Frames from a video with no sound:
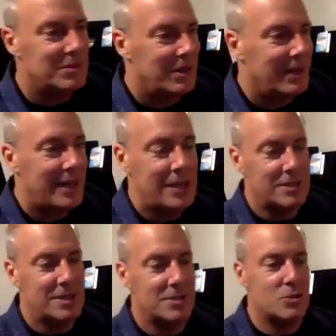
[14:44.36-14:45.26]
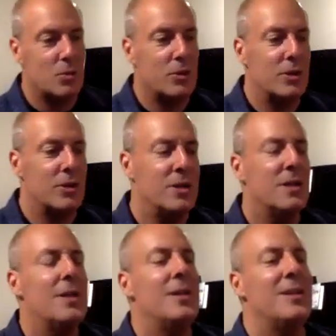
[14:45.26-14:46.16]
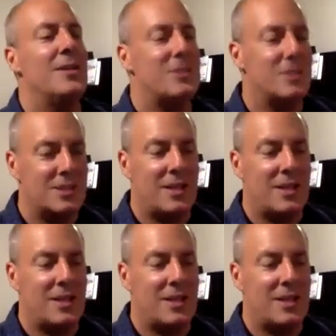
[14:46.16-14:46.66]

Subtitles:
an 1/8 inch shorter. You just